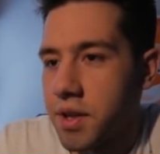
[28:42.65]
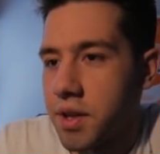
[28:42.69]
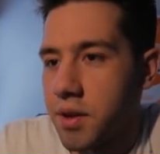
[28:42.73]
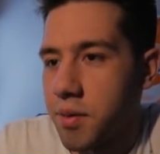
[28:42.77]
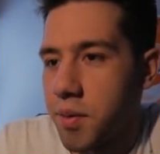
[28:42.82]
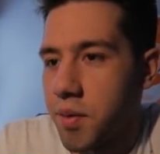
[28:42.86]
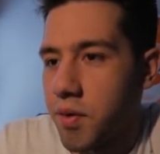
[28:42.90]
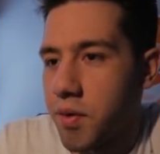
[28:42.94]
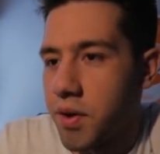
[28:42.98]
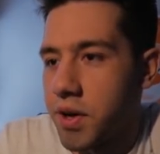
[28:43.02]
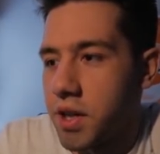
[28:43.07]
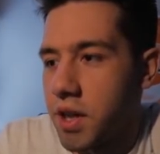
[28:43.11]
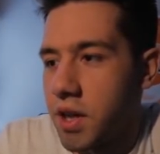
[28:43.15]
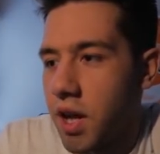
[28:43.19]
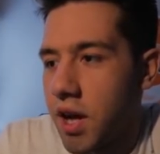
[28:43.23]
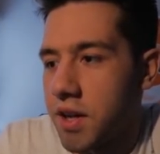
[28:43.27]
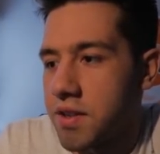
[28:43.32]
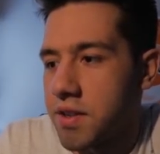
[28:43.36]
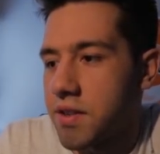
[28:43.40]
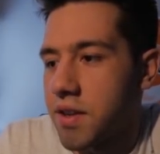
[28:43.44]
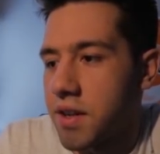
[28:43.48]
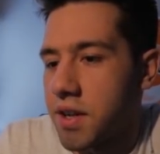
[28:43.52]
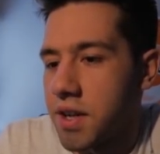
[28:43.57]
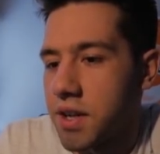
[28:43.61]
We've already
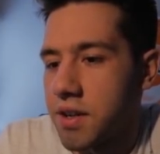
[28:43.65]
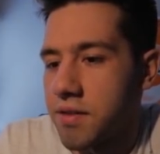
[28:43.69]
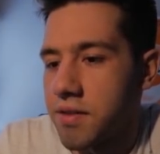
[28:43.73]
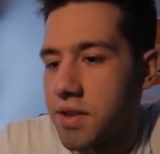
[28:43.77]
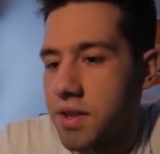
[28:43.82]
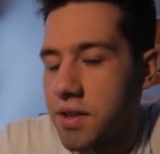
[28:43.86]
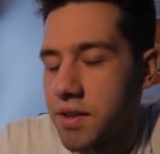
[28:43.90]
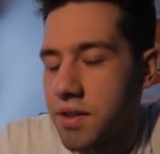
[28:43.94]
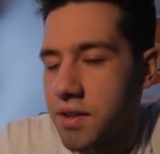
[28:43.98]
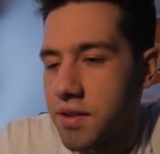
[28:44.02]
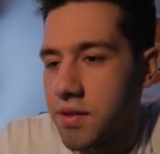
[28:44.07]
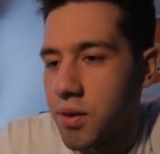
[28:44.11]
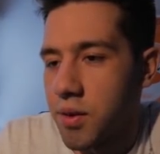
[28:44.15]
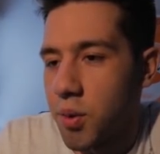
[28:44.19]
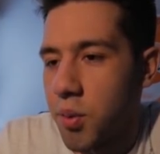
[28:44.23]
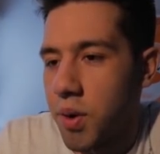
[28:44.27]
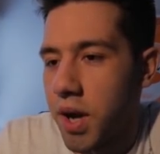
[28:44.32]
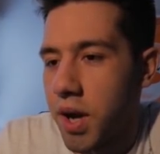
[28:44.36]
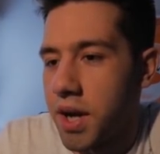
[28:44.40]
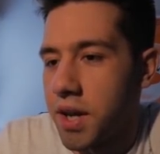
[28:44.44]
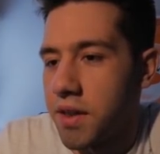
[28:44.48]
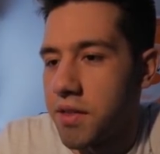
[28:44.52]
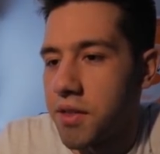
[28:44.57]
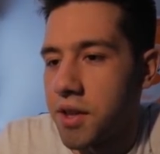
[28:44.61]
lost on even, so
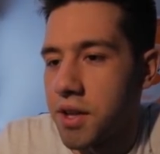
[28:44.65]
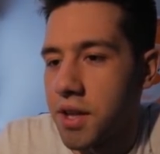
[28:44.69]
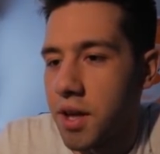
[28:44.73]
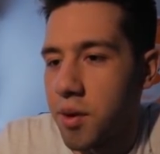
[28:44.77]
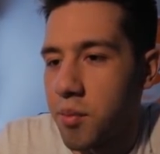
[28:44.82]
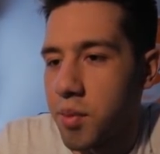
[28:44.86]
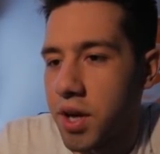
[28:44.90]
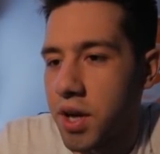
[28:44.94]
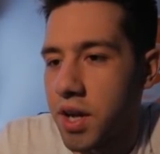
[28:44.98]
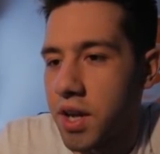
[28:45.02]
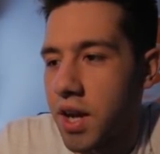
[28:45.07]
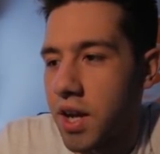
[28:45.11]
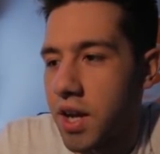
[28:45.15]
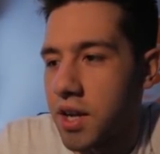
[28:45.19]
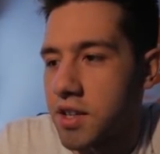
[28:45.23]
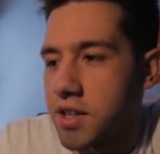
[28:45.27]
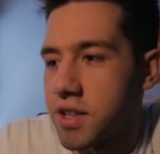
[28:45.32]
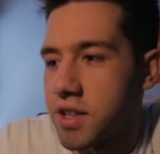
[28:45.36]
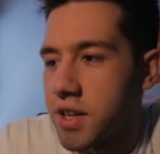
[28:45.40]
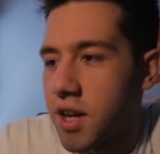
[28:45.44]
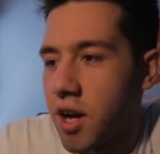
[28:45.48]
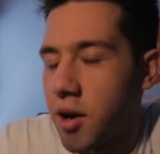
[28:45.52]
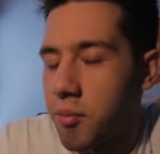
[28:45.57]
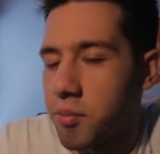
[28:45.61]
anything that we can actually
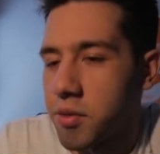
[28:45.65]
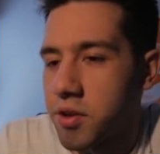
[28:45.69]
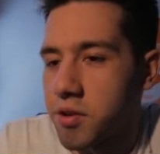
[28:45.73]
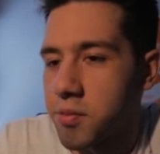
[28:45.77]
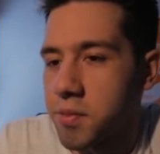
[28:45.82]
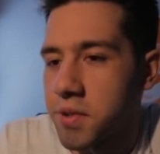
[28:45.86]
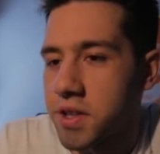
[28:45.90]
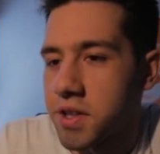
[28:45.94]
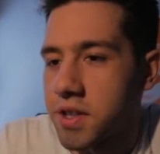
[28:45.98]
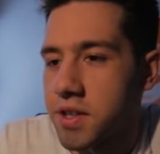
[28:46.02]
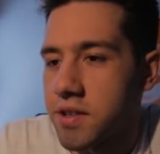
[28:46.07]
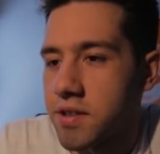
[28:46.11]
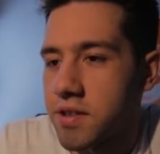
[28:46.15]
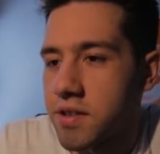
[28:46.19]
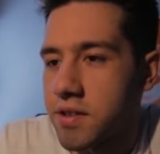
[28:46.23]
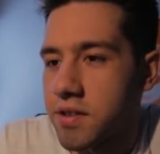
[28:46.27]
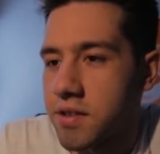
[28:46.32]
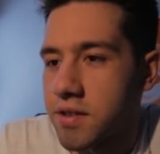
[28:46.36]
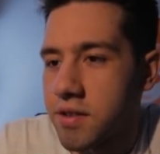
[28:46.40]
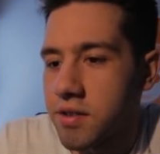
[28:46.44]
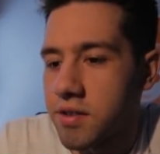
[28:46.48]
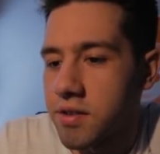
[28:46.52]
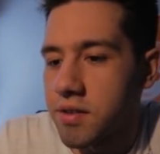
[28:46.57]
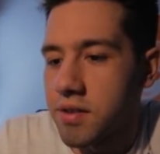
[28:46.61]
accomplish with
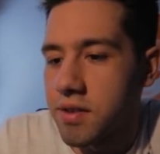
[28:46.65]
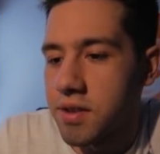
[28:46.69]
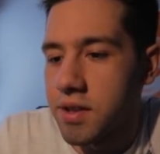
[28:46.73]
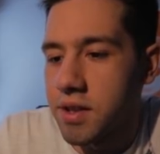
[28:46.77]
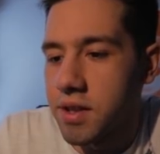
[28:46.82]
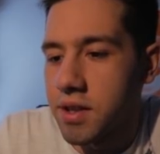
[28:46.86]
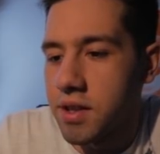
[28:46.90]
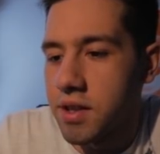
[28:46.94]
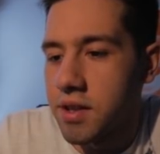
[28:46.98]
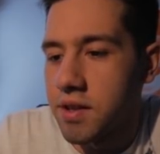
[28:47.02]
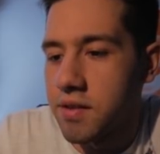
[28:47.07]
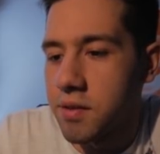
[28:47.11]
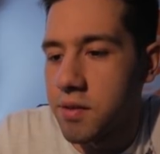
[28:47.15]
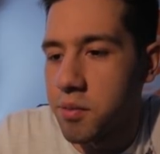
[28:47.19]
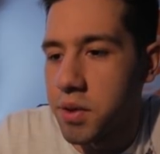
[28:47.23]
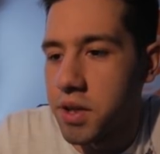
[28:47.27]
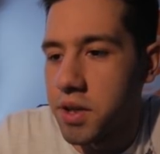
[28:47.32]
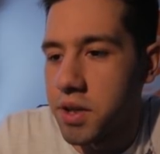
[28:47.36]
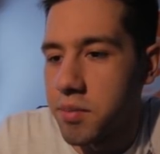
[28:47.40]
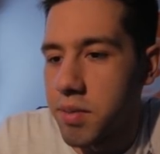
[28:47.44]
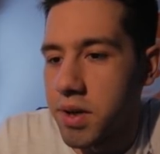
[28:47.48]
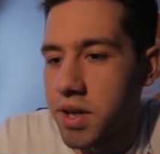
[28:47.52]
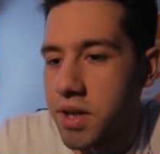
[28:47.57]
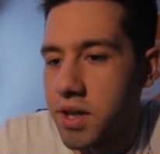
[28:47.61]
this is a win
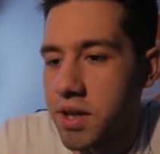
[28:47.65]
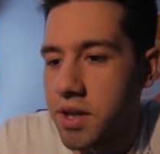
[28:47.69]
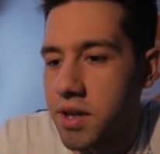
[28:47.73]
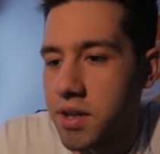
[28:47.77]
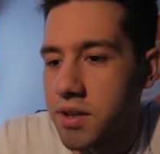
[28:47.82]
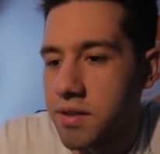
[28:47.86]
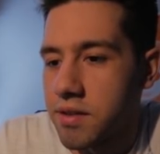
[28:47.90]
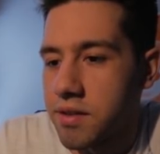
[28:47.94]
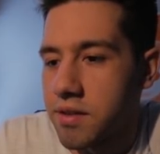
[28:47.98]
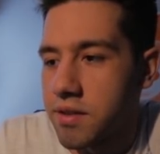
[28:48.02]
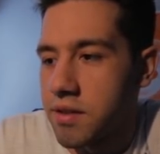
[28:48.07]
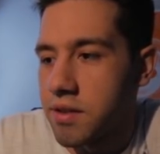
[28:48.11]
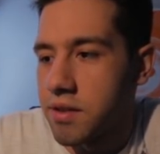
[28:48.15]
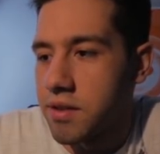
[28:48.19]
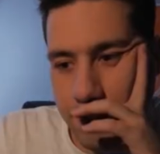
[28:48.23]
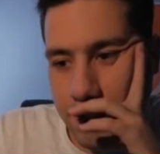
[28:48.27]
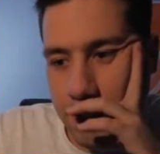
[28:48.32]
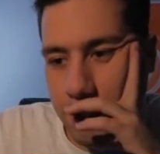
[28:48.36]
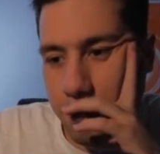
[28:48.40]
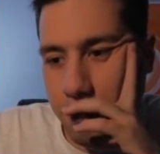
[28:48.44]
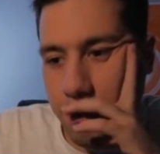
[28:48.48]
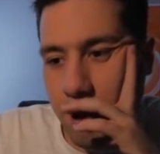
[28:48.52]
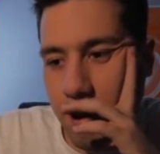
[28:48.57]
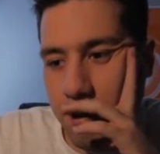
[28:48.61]
in my eyes.
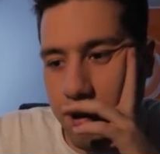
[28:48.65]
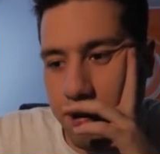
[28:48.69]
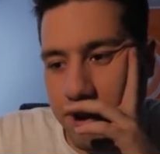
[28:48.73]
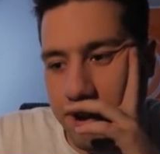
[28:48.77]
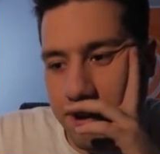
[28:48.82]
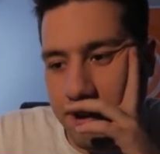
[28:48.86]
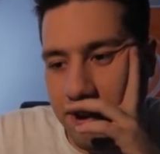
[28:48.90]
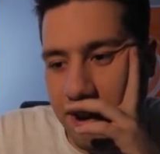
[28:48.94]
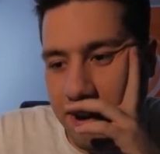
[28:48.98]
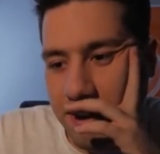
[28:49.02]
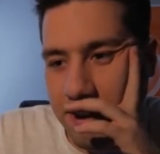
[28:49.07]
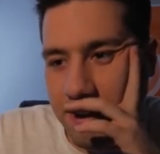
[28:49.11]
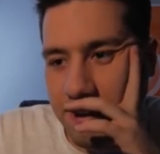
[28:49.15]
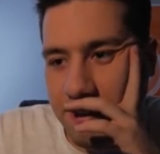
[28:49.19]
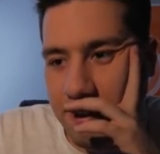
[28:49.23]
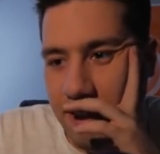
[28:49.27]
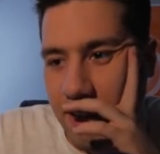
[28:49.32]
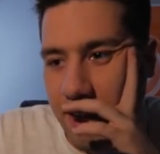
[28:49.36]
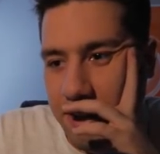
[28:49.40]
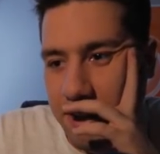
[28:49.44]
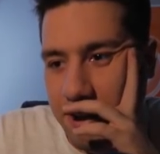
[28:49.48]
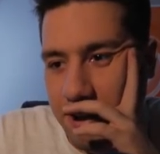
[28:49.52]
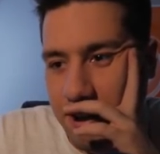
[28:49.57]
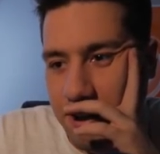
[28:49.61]
The problem is that this
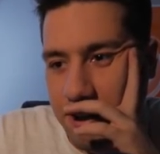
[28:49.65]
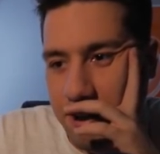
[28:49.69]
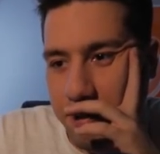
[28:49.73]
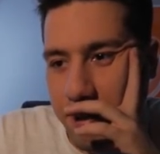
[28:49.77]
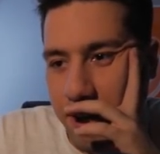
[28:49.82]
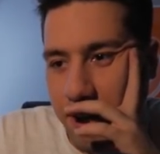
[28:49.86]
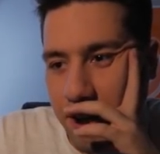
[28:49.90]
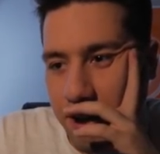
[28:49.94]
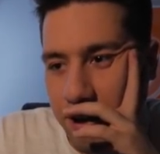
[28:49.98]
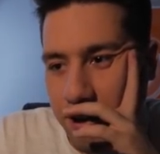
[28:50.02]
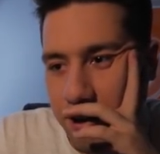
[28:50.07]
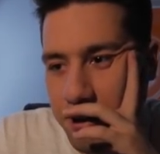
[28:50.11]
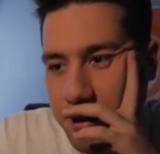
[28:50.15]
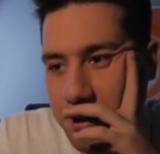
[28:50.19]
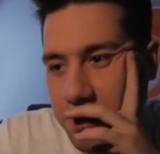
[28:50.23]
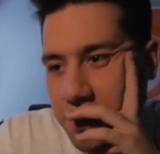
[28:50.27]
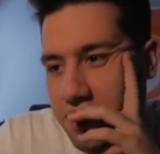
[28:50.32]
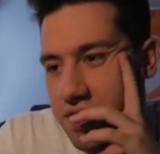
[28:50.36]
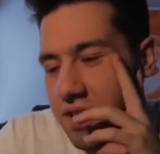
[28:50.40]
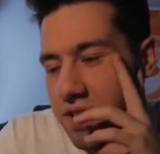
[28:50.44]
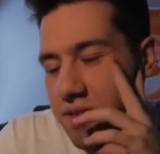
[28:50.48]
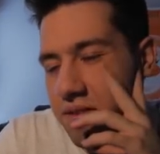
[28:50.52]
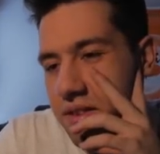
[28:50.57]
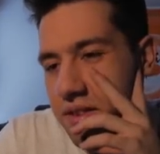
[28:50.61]
landed on the back row and
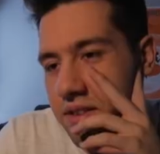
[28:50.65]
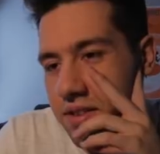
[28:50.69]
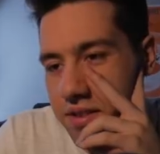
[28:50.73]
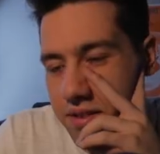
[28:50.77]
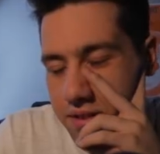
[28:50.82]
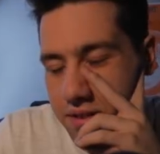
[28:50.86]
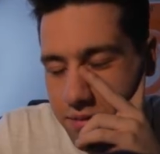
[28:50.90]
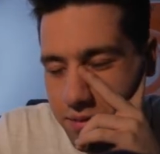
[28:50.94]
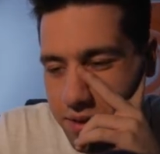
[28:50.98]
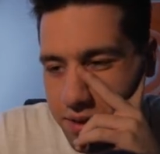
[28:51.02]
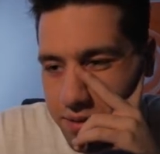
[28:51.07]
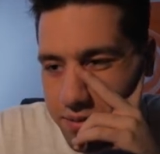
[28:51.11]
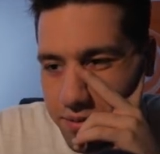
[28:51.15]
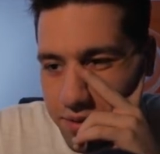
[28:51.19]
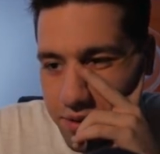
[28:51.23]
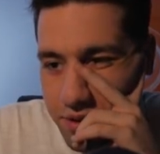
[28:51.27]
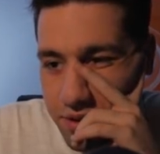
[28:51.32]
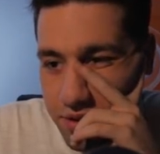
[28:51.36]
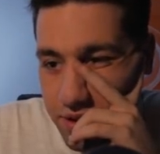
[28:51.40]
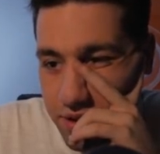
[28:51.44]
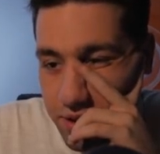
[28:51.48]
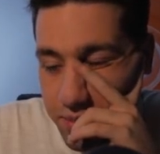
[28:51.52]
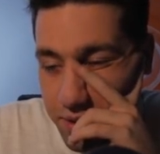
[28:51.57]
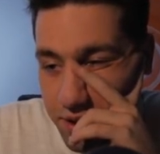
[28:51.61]
just gives us
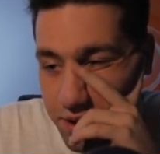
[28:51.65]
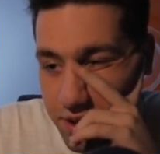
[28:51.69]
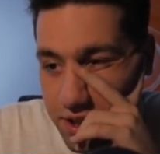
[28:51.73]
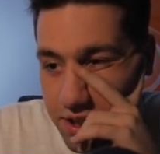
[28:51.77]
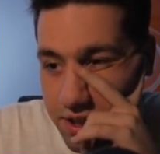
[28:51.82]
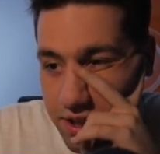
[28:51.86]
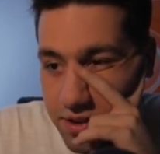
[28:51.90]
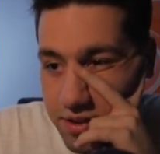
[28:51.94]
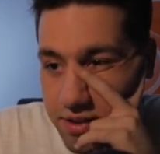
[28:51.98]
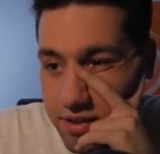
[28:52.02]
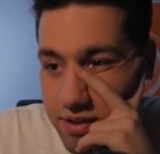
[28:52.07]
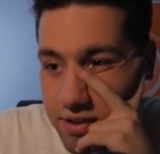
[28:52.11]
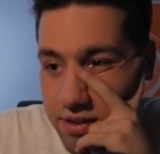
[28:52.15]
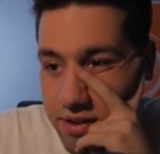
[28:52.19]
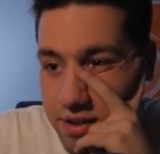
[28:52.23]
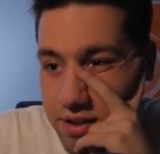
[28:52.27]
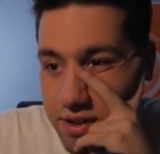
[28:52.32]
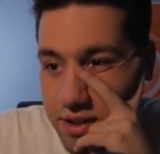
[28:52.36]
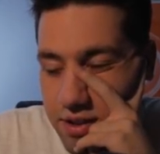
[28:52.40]
reinforced trebuchets.